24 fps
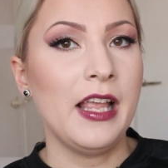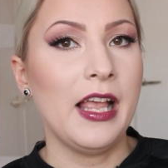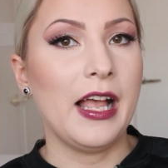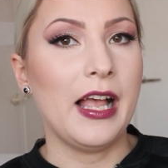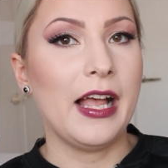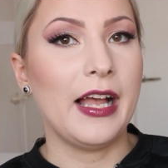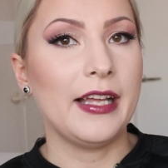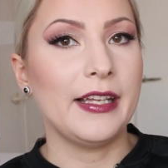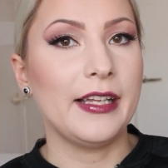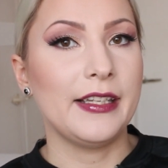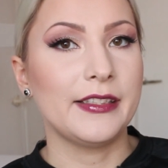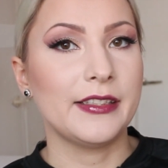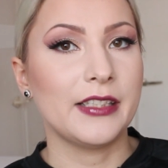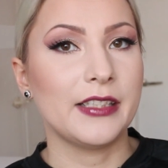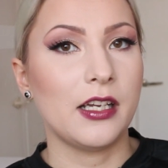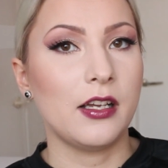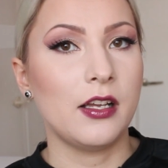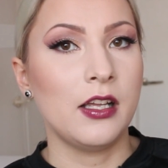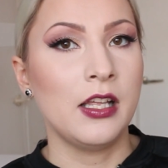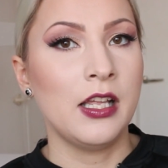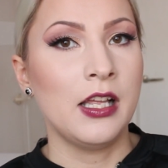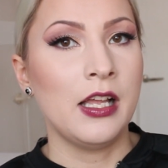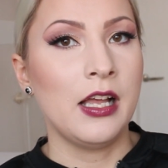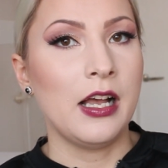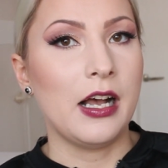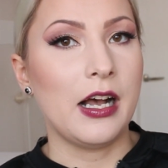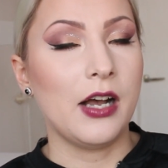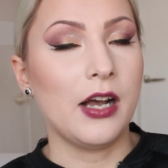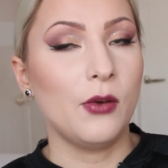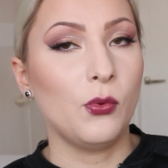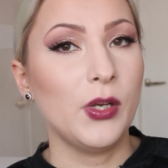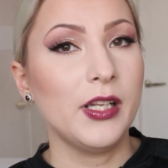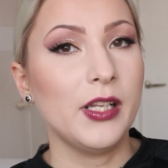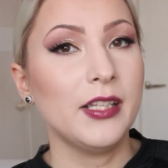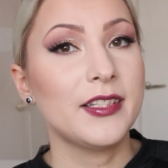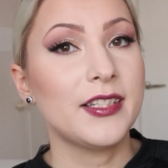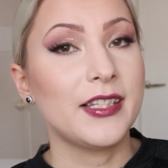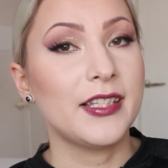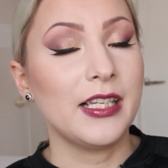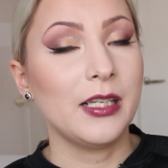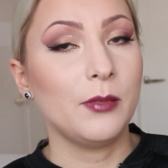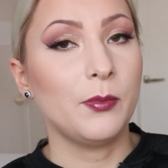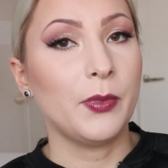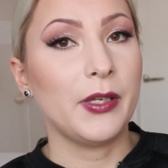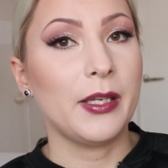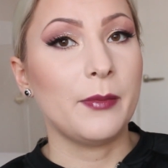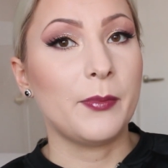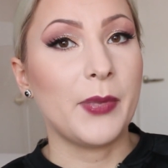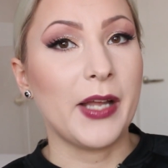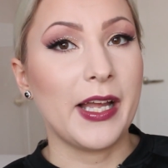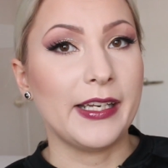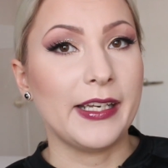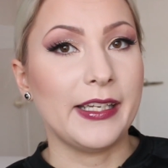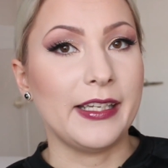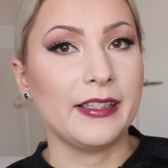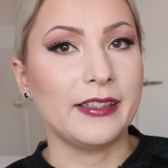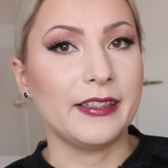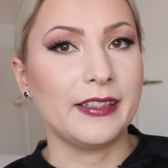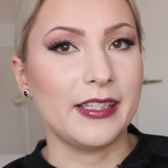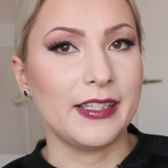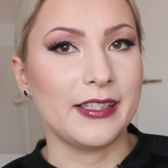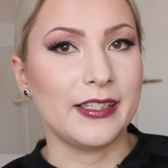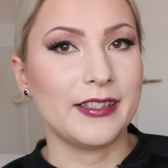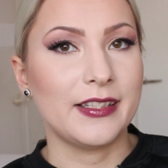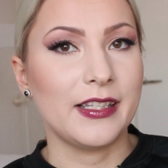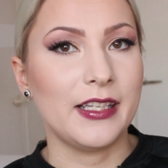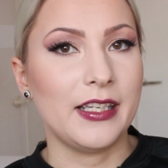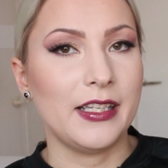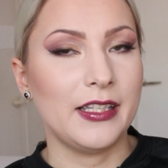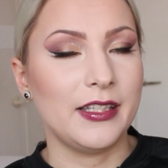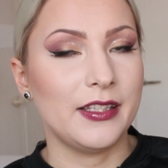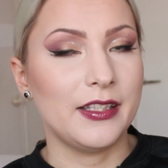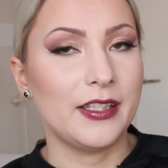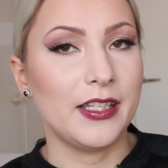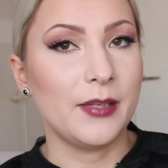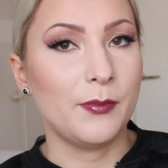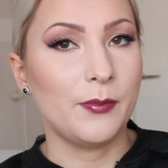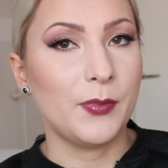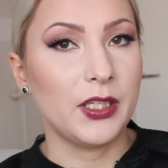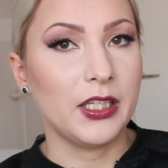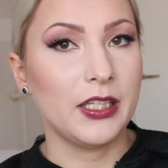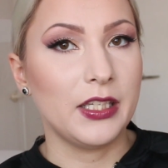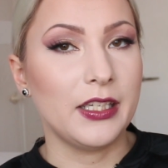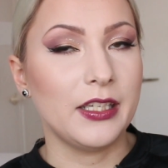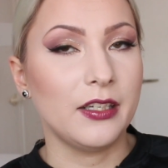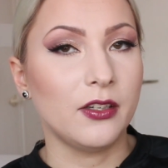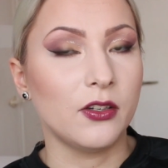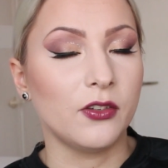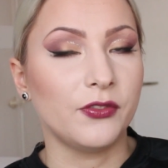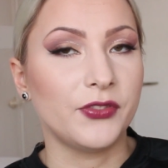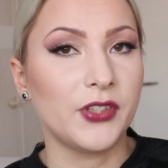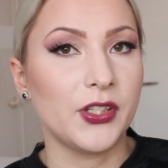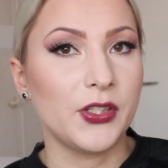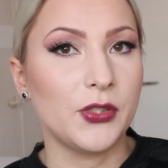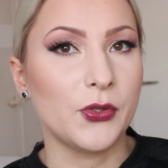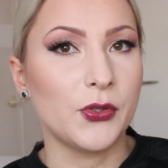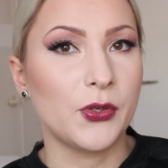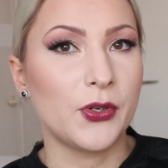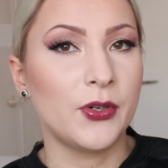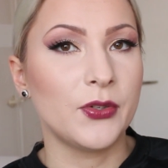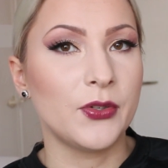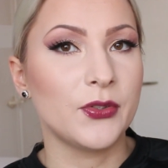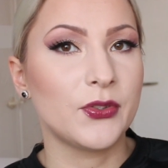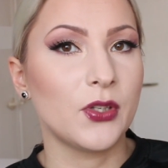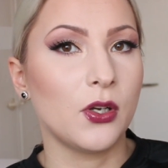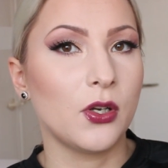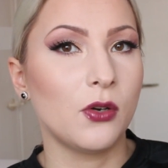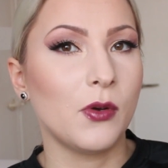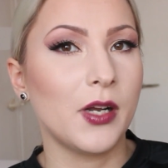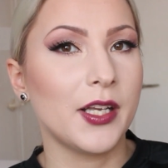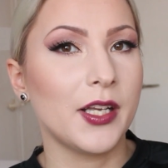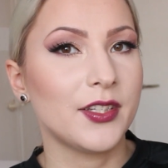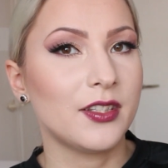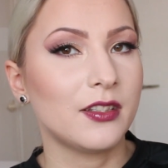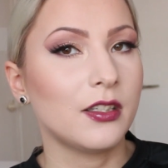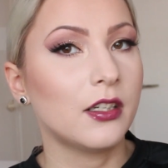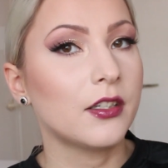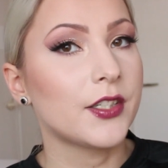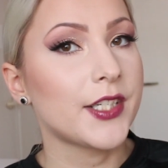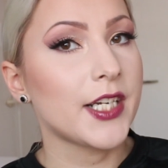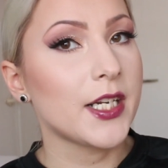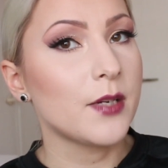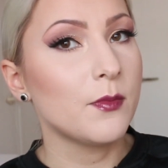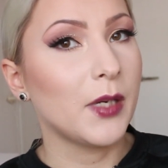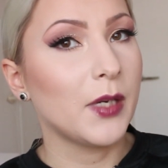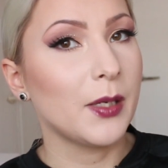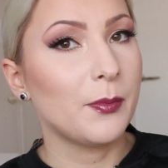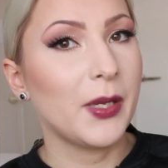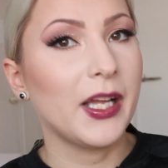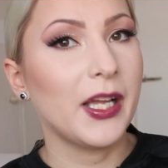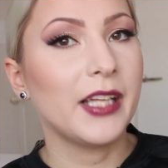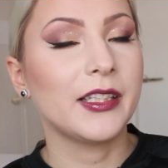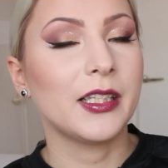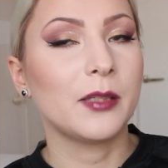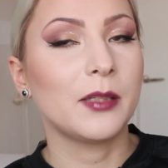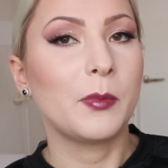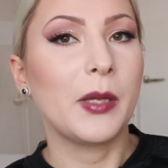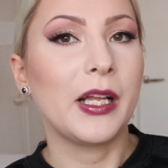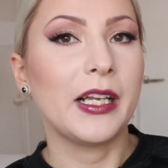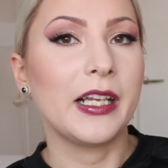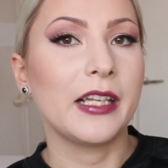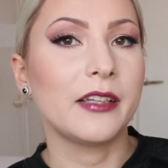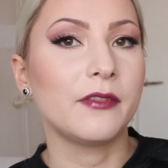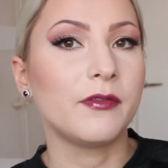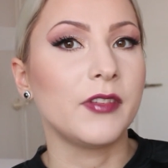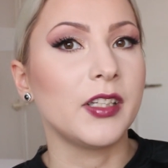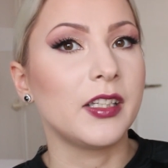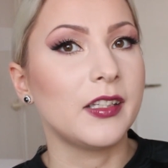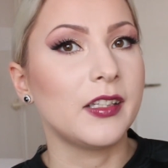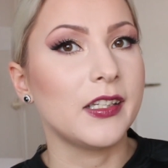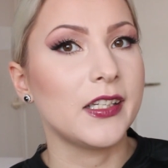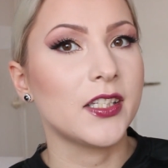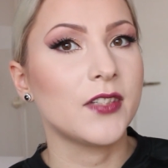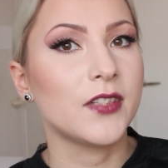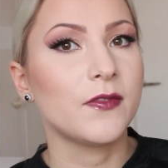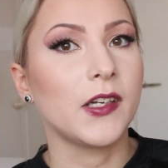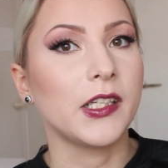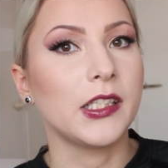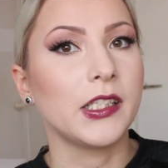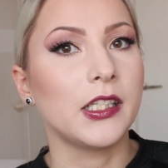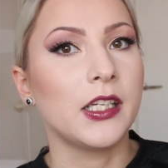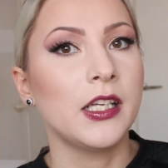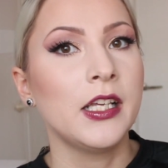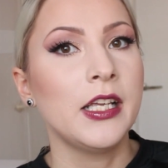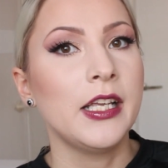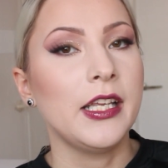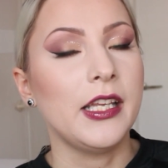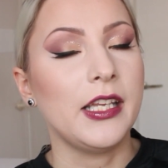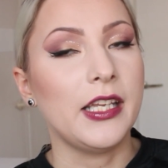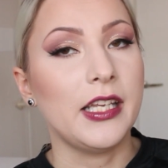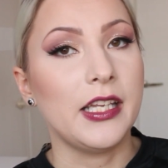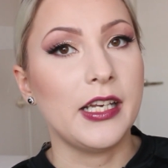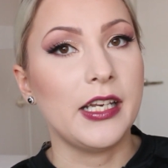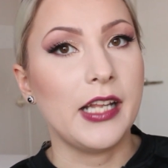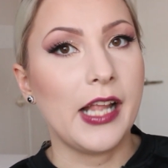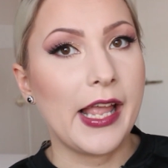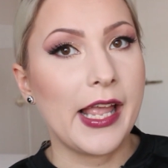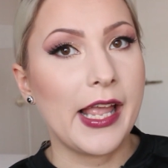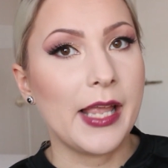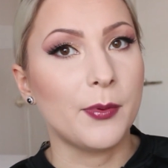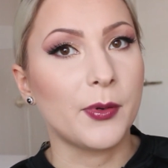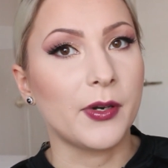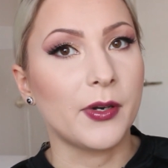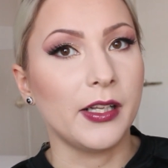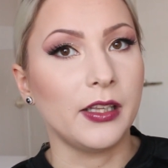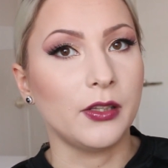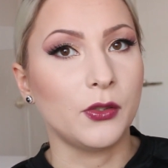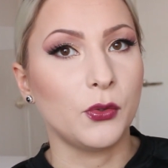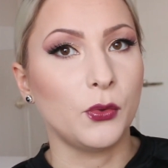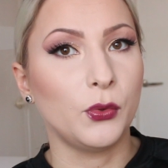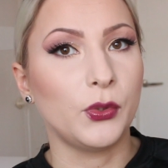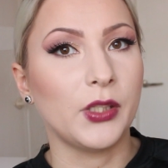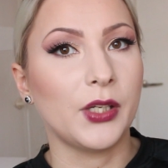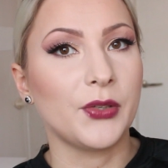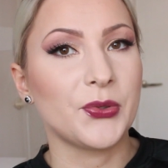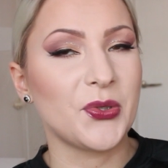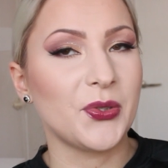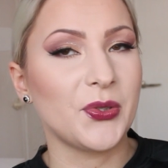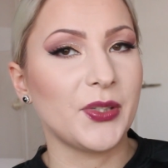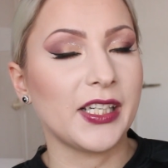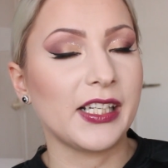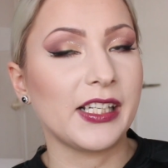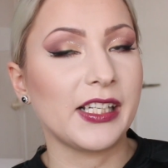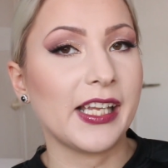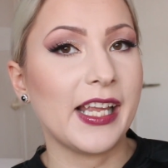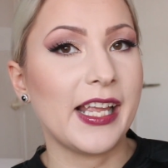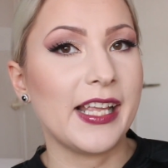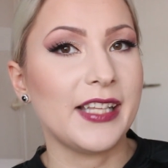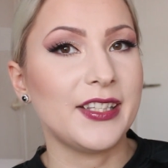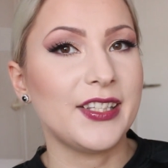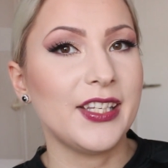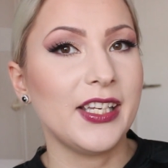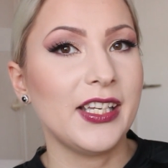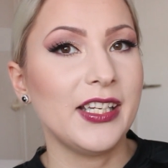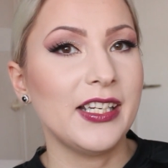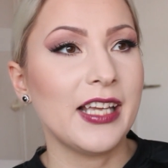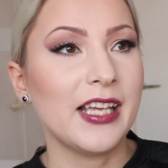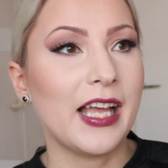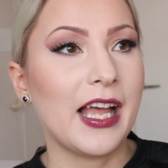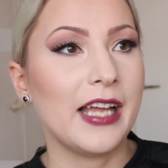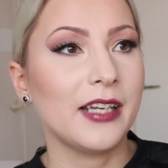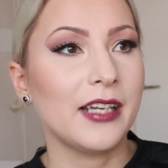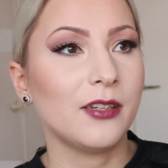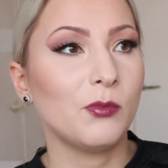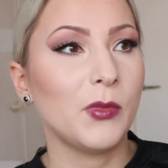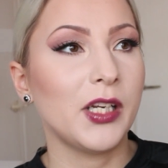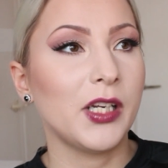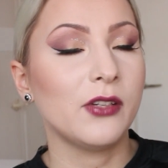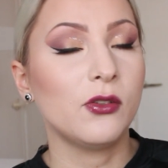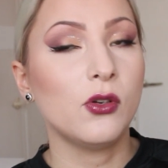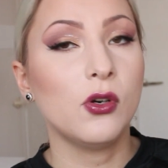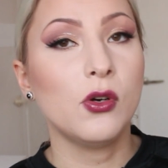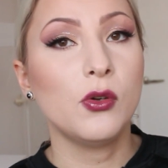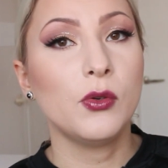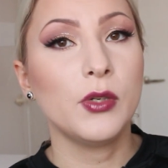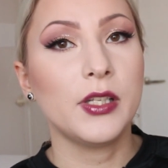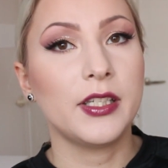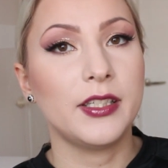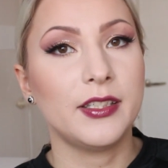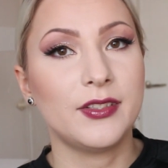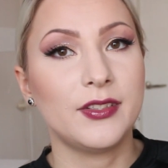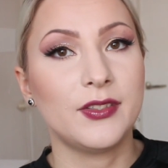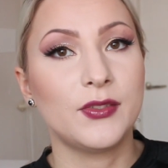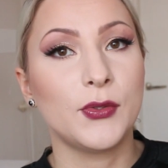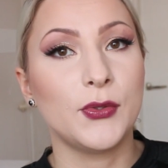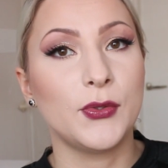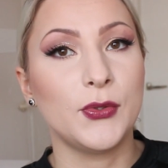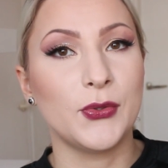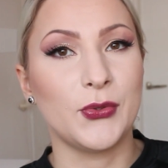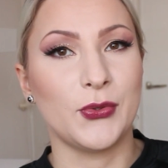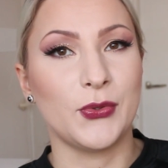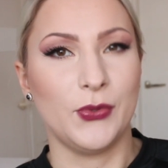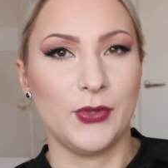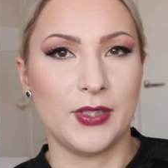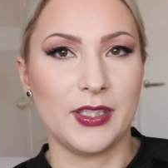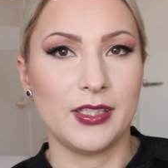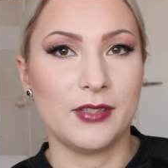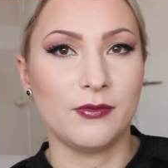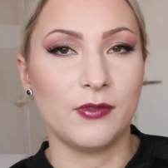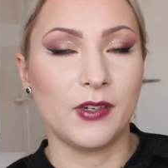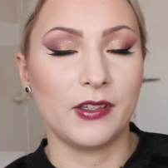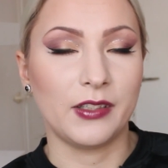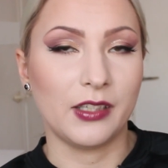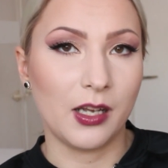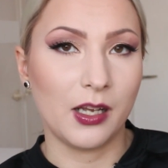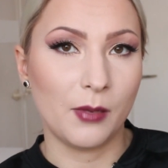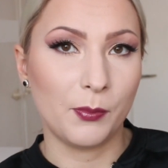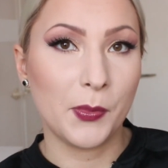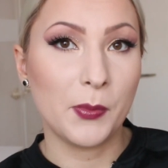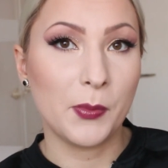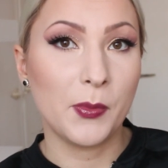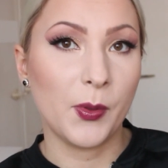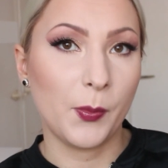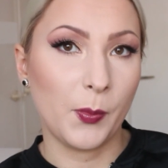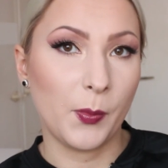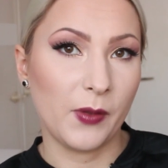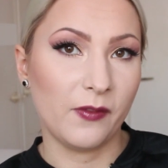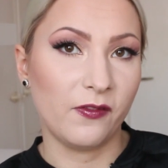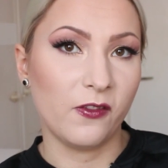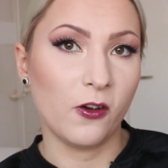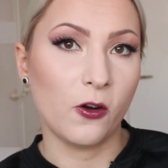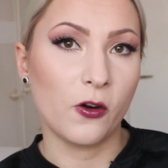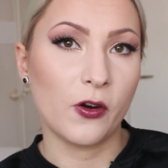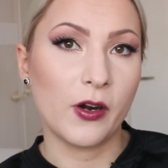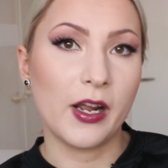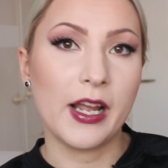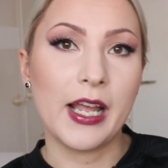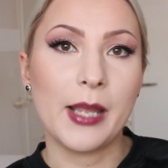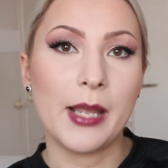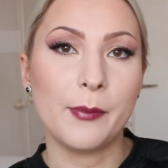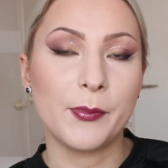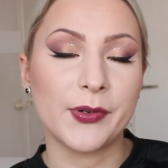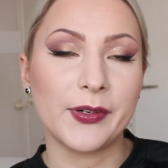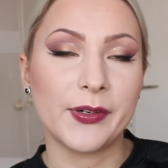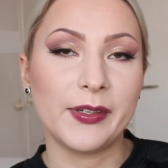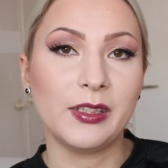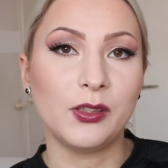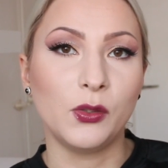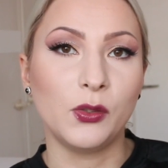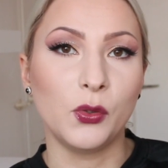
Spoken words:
and I will still be panning this in the beginning of the year. So I started my pan palette with this one in April 2018, and my goal is to use this one up before April